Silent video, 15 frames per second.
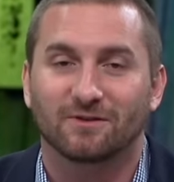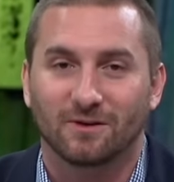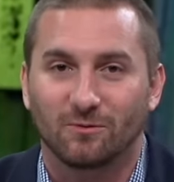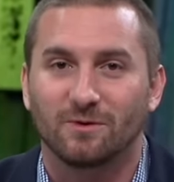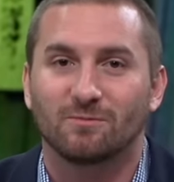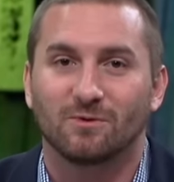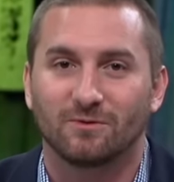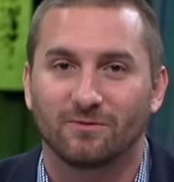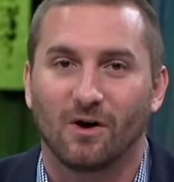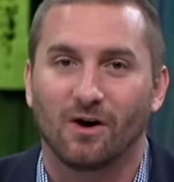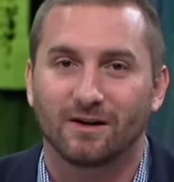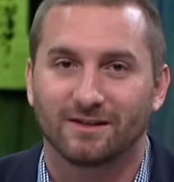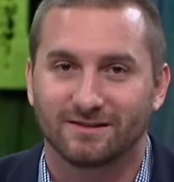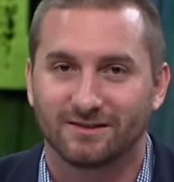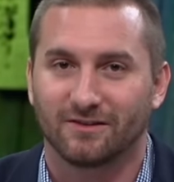Can we move
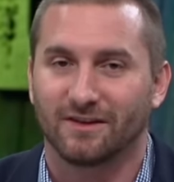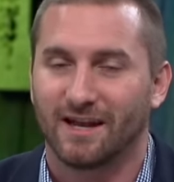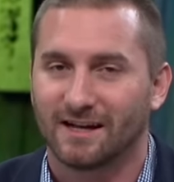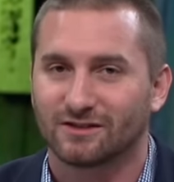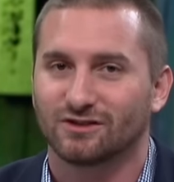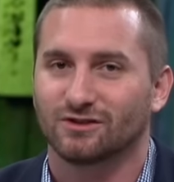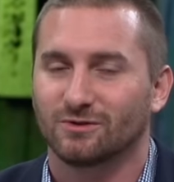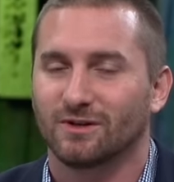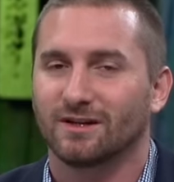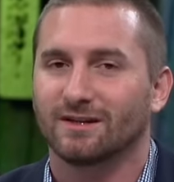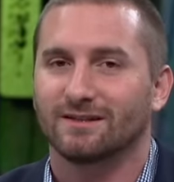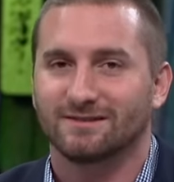on until the next shooting?